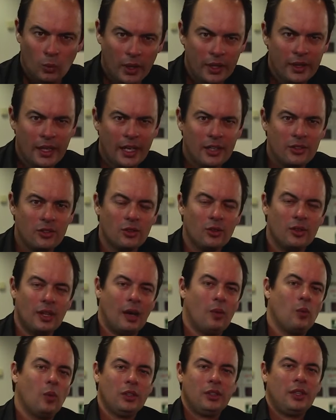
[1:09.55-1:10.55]
when they do
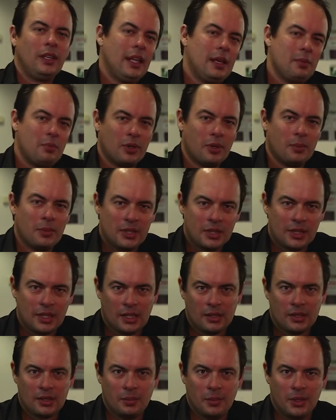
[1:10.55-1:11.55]
that, what do they promise
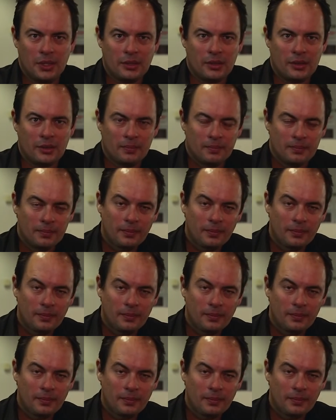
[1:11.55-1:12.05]
customers?